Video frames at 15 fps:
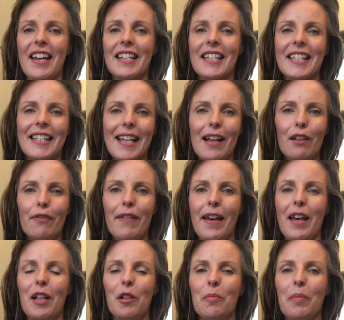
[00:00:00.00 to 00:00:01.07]
and
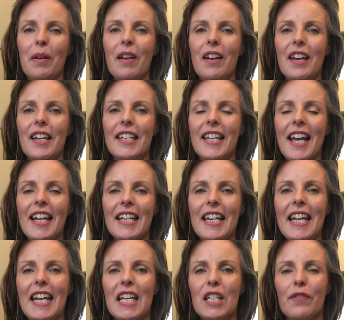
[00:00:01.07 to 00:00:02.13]
self-help
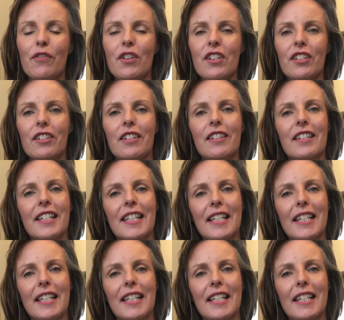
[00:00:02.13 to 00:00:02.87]
techniques, for instance,